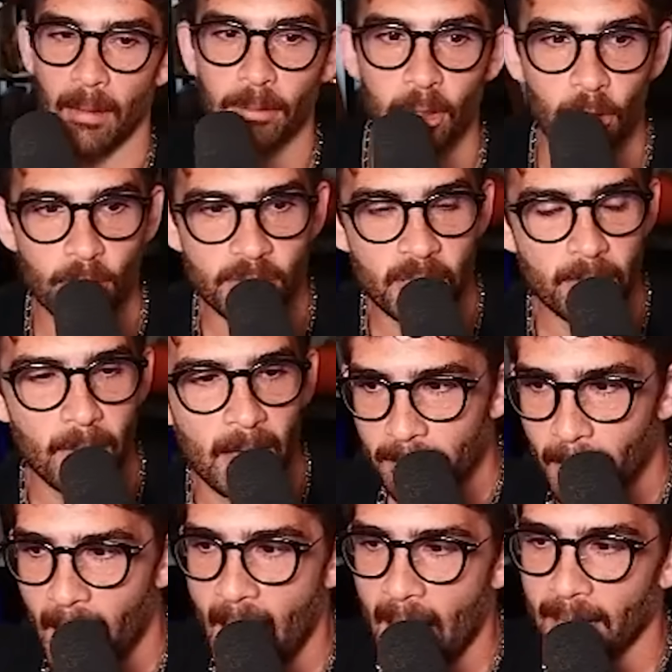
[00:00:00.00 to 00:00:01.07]
am losing my
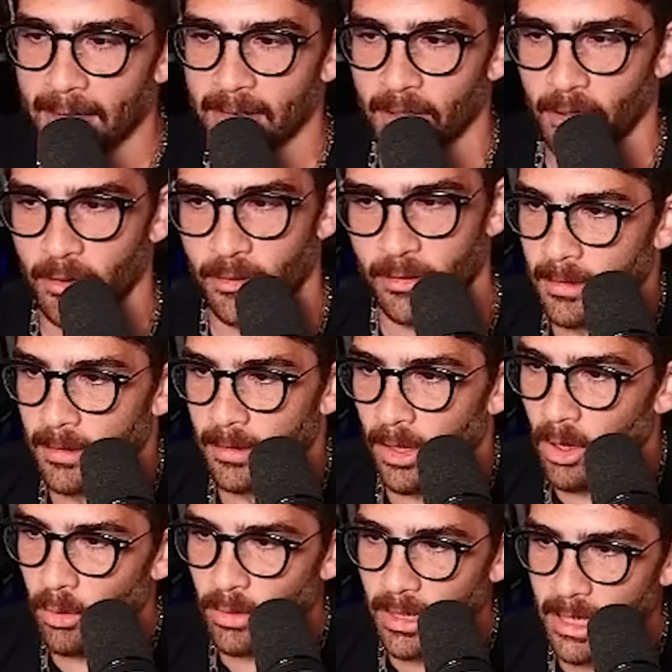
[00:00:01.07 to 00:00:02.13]
mind, dude.
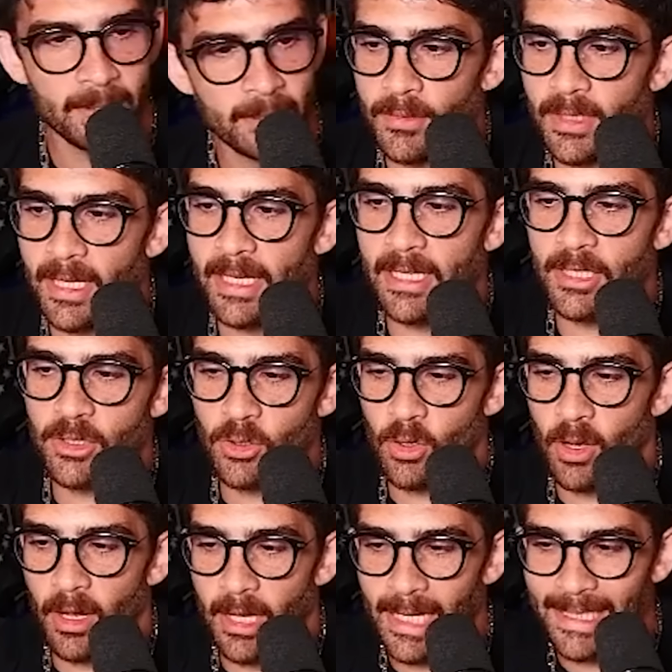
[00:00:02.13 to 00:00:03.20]
Holy. And it's
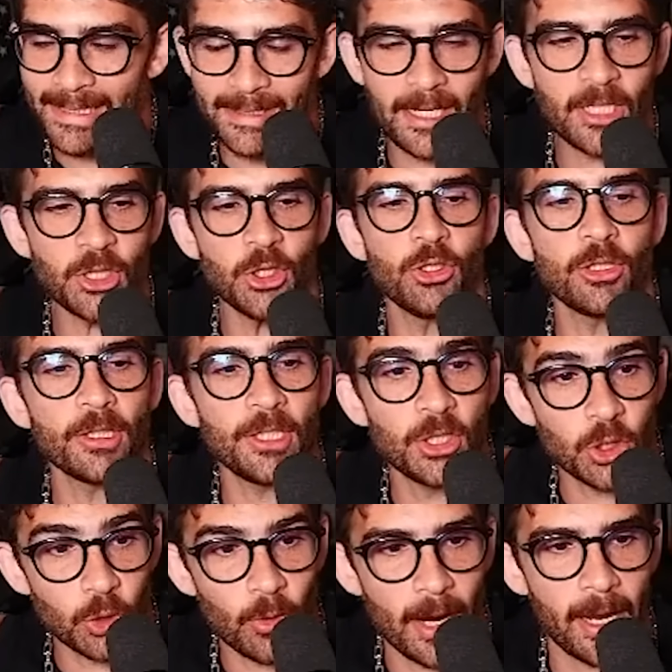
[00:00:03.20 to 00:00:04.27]
additionally
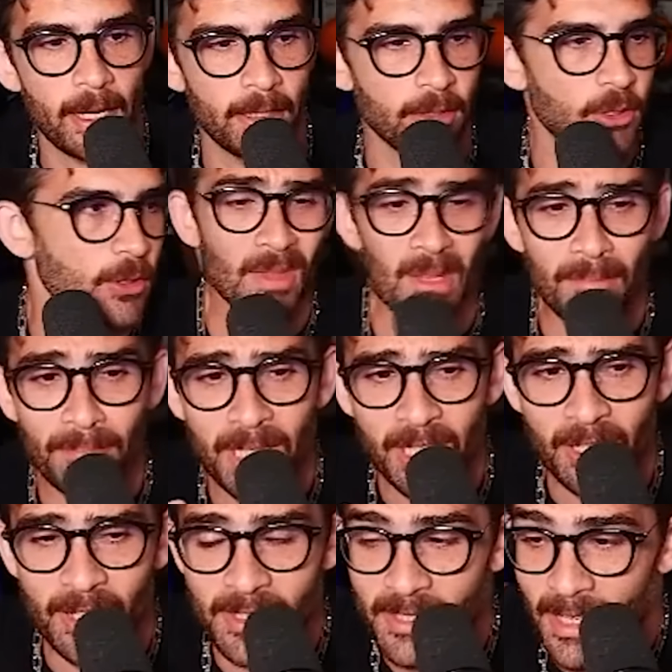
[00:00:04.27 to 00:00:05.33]
strange
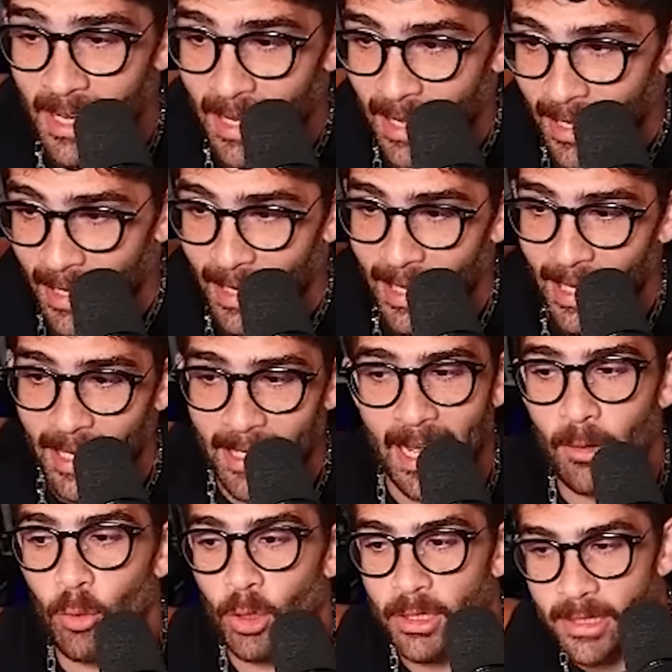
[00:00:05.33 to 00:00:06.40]
because, and I
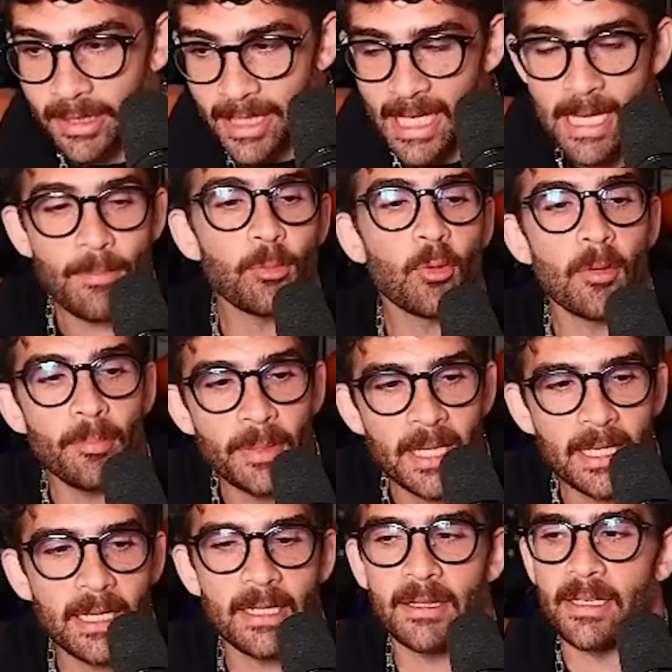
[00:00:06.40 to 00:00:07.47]
will keep
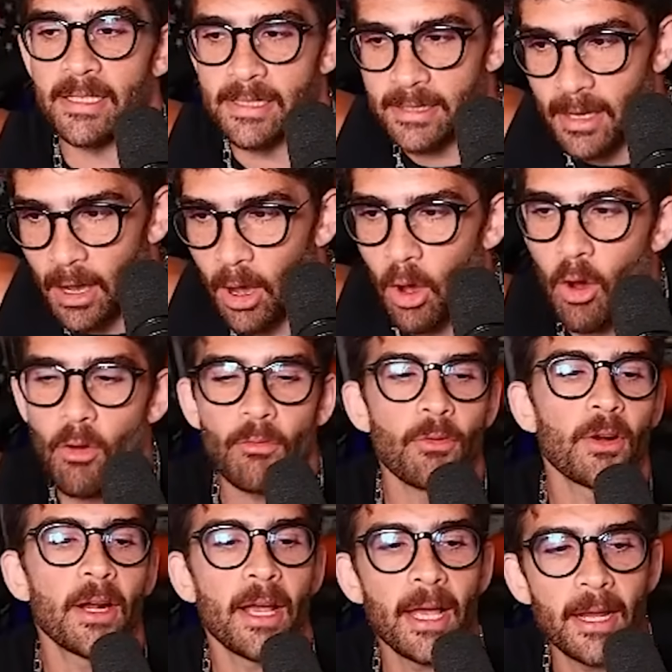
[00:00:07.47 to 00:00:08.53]
repeating this
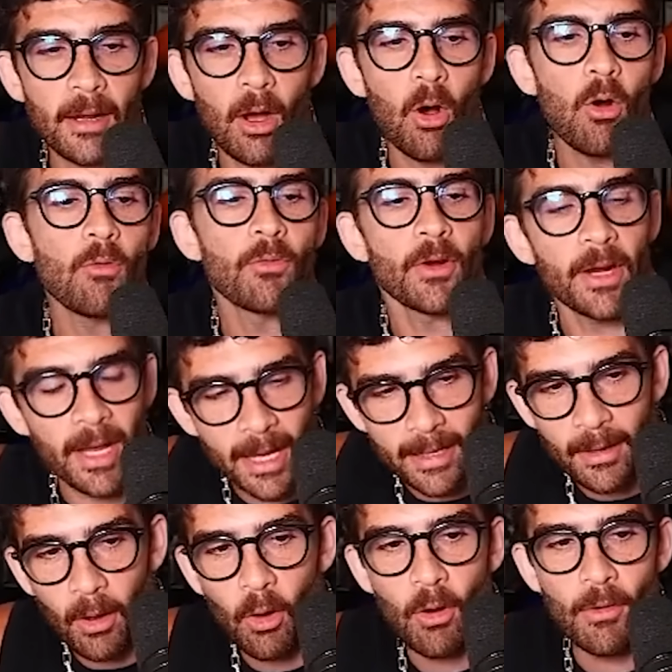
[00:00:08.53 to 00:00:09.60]
over and over
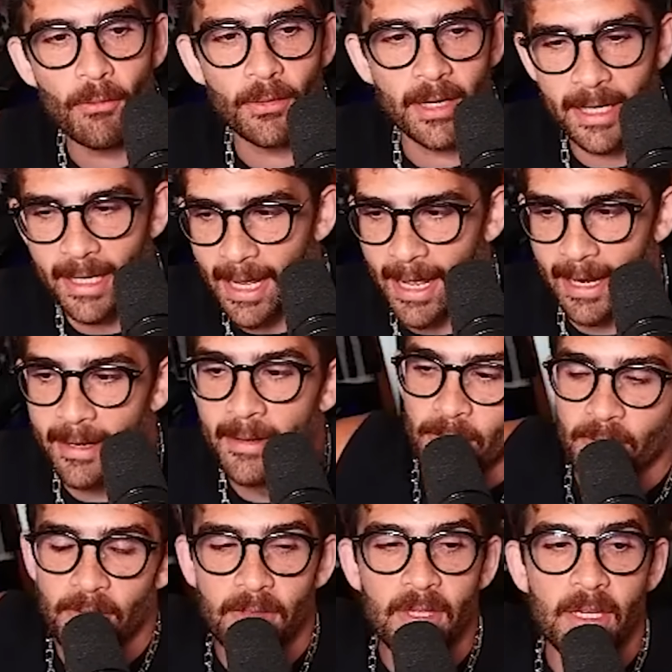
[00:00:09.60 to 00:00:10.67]
and over again
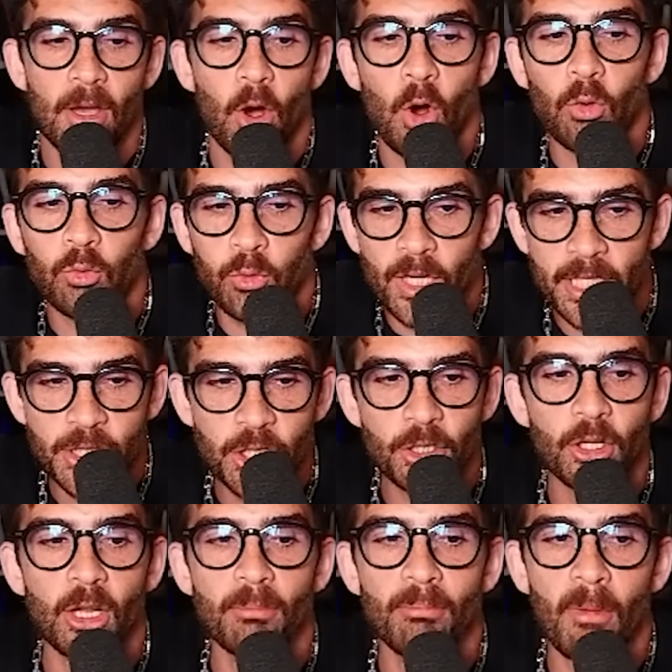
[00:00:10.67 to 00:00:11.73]
the
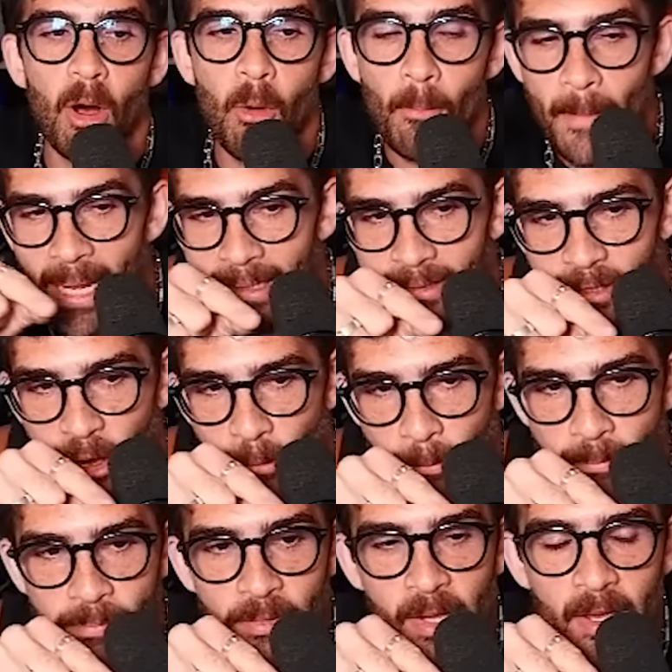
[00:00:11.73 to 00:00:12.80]
original
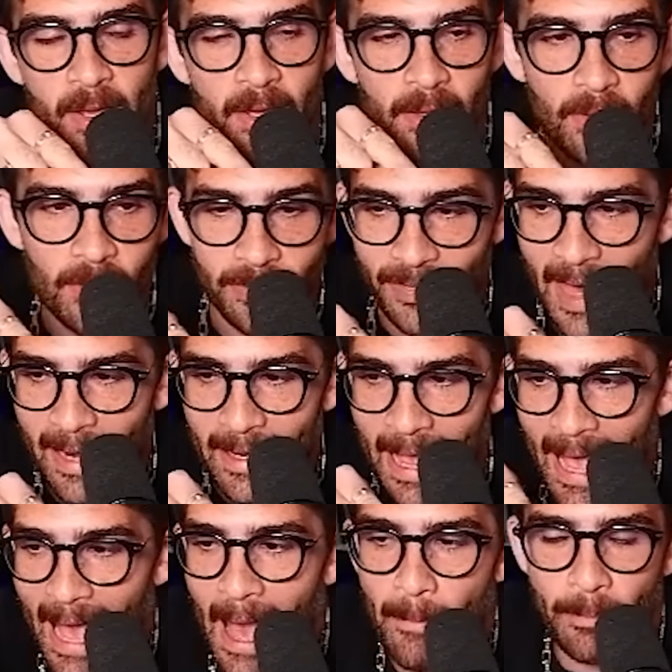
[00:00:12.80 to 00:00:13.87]
momentum that
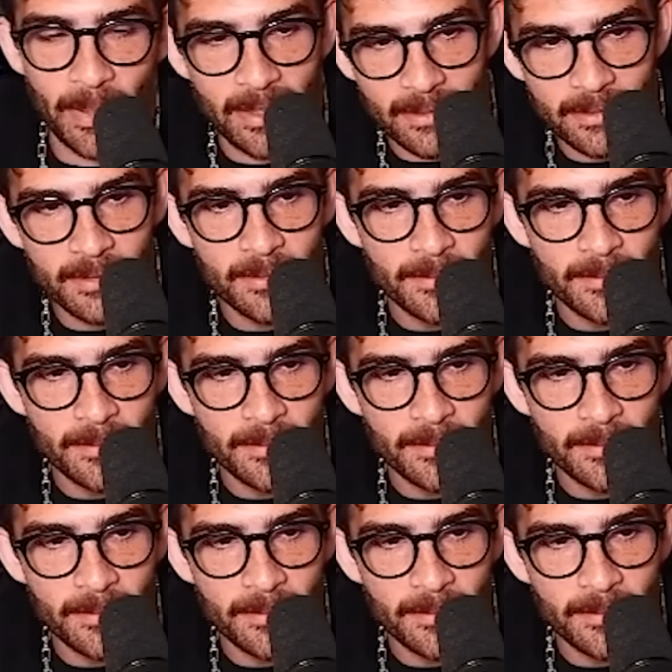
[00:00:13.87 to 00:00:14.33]
happened,